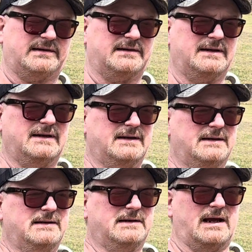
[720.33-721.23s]
and
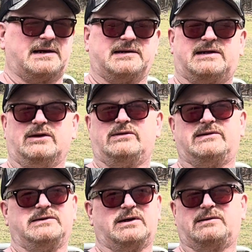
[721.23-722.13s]

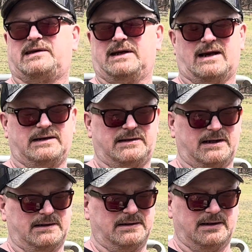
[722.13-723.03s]
execution. You could see
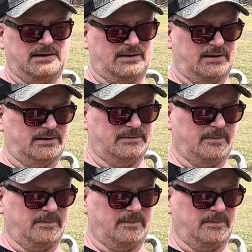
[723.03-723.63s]
anything. And